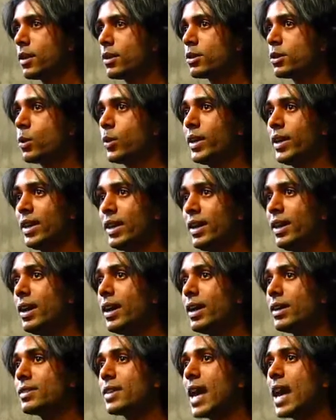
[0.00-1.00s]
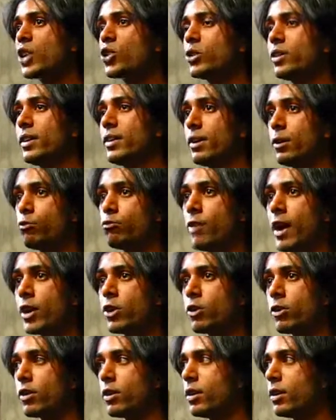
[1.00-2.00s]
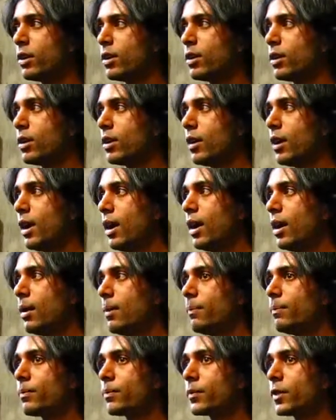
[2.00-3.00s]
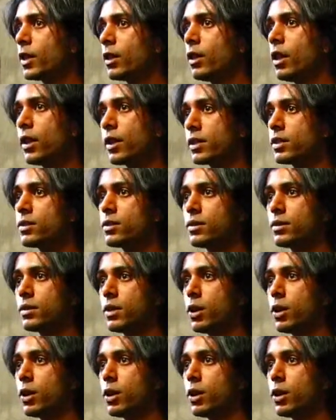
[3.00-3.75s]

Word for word: So he is actually the record um, longest,